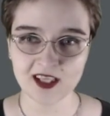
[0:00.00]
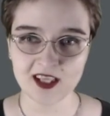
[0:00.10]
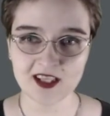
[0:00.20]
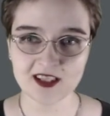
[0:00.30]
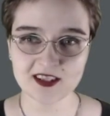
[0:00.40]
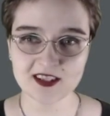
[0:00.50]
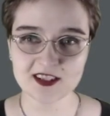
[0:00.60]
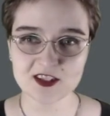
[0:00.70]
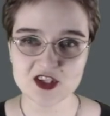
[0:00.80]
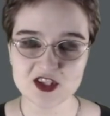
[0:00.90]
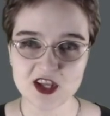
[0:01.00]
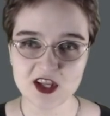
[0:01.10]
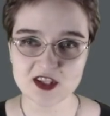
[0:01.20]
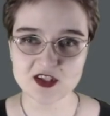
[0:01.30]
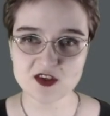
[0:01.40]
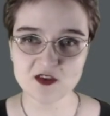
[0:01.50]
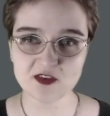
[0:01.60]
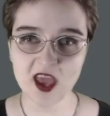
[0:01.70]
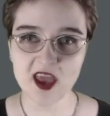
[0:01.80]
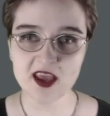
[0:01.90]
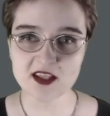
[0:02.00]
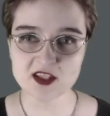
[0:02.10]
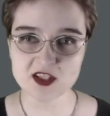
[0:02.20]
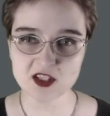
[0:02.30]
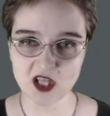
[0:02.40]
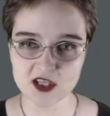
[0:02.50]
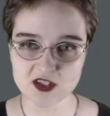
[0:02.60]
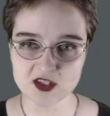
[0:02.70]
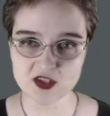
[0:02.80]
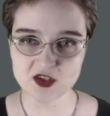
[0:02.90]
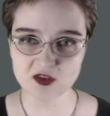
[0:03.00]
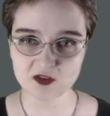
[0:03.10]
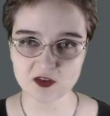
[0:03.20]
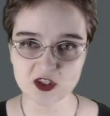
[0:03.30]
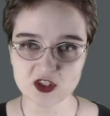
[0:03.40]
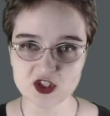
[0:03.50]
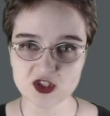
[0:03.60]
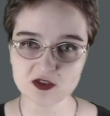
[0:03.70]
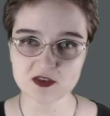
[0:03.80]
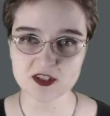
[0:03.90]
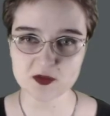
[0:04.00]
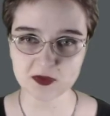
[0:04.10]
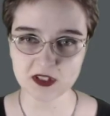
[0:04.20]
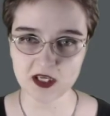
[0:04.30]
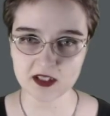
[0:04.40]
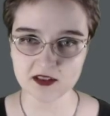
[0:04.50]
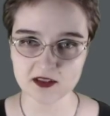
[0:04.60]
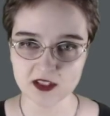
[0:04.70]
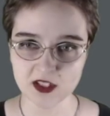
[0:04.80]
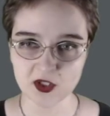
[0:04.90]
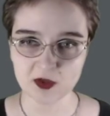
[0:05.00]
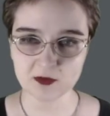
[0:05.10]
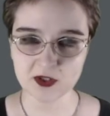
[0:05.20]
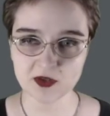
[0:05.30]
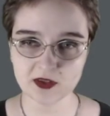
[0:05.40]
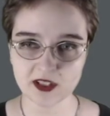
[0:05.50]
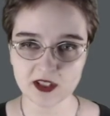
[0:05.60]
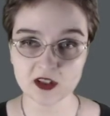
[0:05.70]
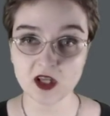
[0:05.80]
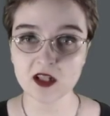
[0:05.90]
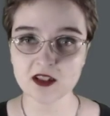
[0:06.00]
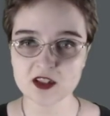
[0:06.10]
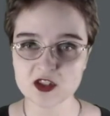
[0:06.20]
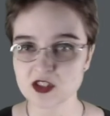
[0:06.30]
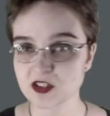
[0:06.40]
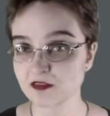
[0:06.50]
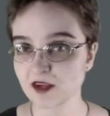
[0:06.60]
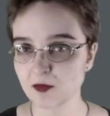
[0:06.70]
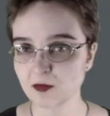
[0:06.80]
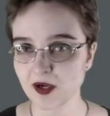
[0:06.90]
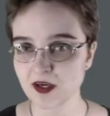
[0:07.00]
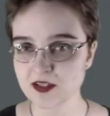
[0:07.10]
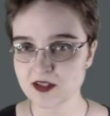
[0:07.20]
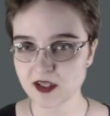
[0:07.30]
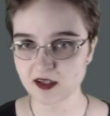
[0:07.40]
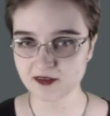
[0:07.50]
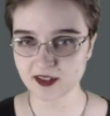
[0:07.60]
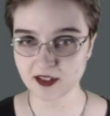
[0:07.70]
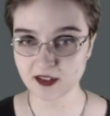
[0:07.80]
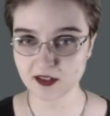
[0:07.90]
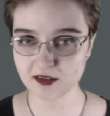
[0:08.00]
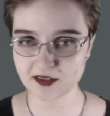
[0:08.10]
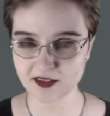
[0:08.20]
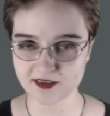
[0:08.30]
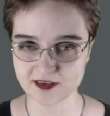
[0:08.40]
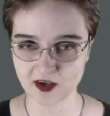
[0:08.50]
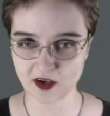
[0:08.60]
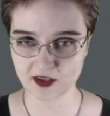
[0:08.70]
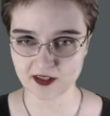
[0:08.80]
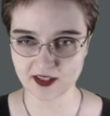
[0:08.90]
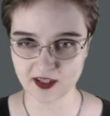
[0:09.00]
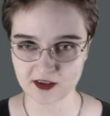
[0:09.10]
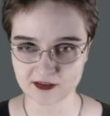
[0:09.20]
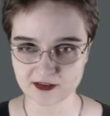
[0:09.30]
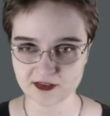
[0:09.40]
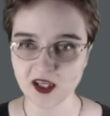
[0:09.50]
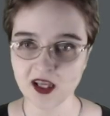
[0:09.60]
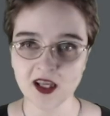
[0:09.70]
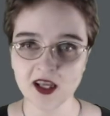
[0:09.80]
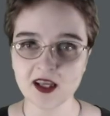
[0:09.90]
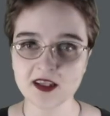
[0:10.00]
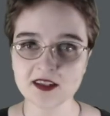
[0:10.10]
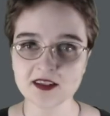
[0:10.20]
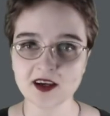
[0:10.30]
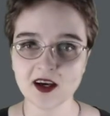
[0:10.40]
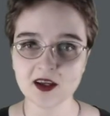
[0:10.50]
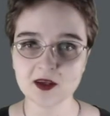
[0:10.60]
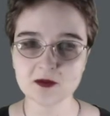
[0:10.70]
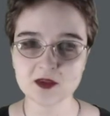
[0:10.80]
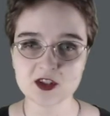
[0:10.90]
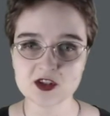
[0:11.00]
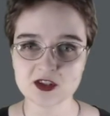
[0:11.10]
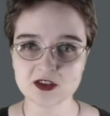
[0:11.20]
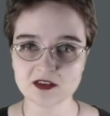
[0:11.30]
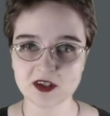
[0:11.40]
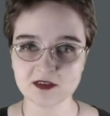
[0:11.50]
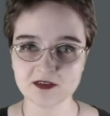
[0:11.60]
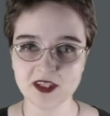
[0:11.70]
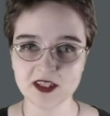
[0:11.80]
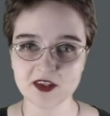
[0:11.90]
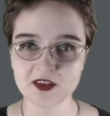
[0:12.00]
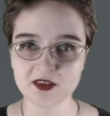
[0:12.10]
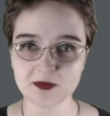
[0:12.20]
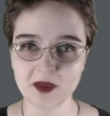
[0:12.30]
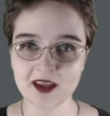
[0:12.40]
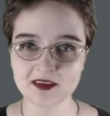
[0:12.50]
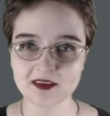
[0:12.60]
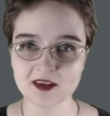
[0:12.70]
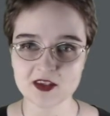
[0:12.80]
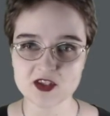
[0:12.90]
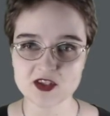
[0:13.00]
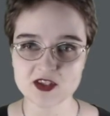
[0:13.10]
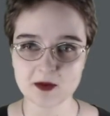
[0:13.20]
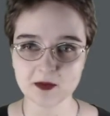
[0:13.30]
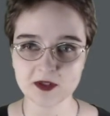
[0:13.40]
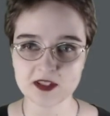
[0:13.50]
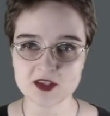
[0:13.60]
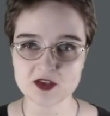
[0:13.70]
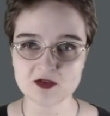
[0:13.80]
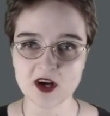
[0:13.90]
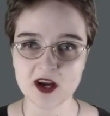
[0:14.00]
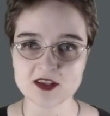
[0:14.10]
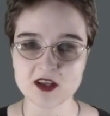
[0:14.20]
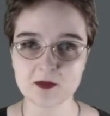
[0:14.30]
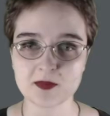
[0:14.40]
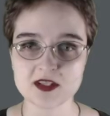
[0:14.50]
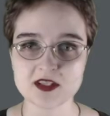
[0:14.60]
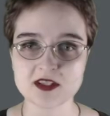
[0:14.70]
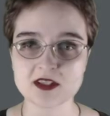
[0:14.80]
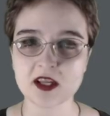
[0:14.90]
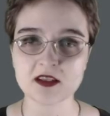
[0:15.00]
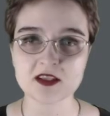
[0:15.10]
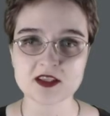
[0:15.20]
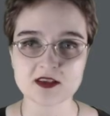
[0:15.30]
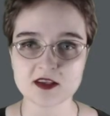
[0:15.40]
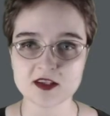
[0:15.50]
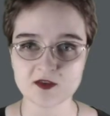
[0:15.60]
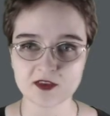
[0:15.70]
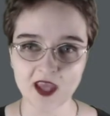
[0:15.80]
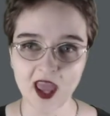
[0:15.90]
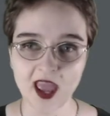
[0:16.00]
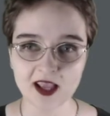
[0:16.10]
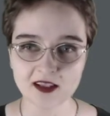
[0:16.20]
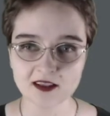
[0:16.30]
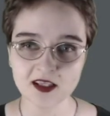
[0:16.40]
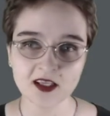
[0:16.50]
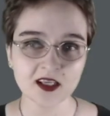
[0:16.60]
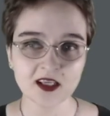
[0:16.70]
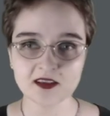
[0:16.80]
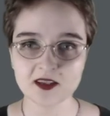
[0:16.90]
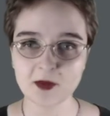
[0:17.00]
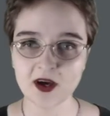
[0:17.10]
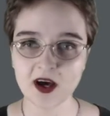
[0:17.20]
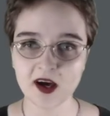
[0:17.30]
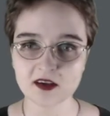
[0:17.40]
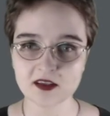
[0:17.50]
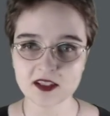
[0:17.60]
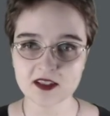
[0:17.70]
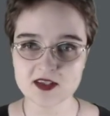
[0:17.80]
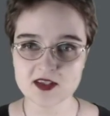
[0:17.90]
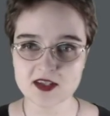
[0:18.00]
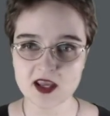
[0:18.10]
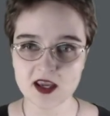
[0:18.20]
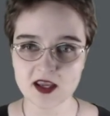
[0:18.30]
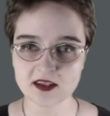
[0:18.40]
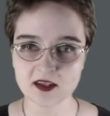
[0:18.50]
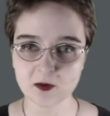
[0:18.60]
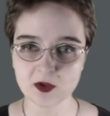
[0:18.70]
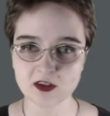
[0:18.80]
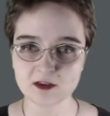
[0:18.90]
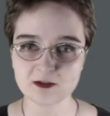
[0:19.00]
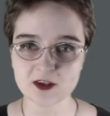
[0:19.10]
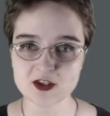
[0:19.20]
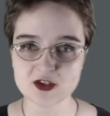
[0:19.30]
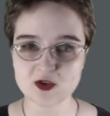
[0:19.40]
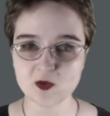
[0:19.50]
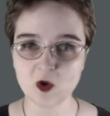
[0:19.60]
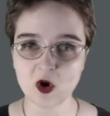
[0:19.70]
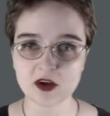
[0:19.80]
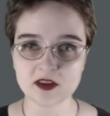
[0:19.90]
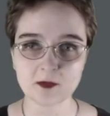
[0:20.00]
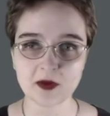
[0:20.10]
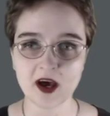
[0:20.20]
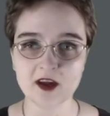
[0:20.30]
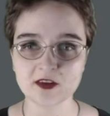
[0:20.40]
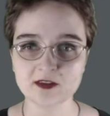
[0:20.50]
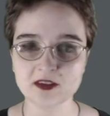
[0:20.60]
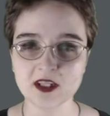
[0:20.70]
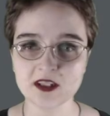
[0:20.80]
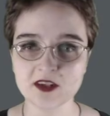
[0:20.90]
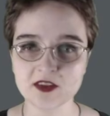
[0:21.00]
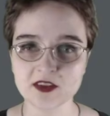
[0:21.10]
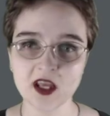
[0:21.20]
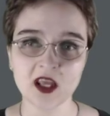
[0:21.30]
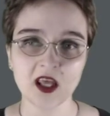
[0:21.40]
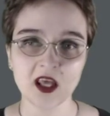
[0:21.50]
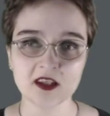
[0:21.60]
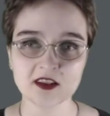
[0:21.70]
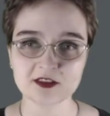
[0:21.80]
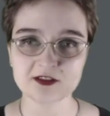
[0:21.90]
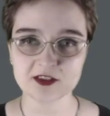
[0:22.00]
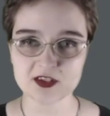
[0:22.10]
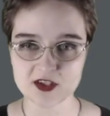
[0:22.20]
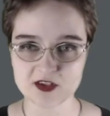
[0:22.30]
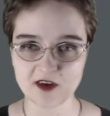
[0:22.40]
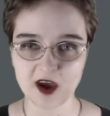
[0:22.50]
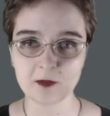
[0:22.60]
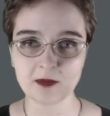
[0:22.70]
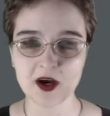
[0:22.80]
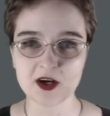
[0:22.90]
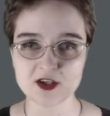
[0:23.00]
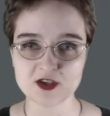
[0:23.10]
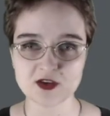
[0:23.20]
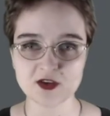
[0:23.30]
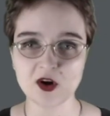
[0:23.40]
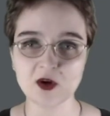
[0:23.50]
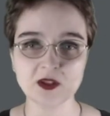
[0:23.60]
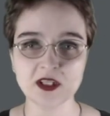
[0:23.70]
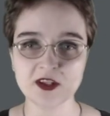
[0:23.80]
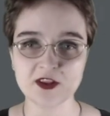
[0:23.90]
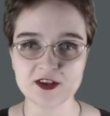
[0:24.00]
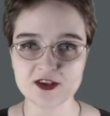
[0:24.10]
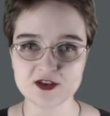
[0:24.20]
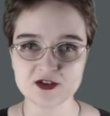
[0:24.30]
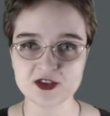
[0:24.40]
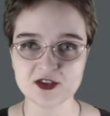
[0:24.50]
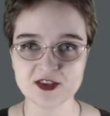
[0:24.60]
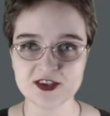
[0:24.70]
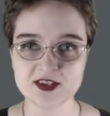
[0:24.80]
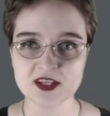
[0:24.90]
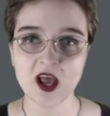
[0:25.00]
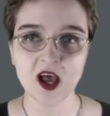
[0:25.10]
In the sons of Cain's lust for the children's blood, beauty and knowledge, the vampires gave the Lilith the dark gift. And in time, the children of Lilith bade their siblings rise up and slay the sons of Cain. The Baharis say they were the first to walk the path of Lilith, and the first vampires to know Lilith's truths.